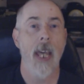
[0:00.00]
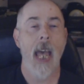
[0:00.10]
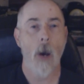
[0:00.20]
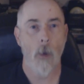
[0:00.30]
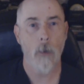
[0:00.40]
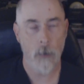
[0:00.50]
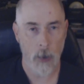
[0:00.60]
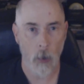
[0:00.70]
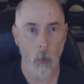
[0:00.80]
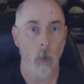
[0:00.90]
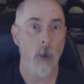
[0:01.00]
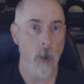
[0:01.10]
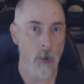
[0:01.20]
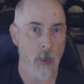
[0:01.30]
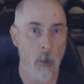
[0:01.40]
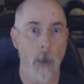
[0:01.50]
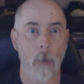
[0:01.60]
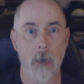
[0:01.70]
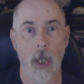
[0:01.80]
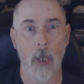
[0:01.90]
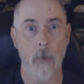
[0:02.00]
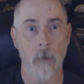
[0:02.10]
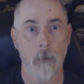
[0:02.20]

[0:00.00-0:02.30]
how I feel using this peptide.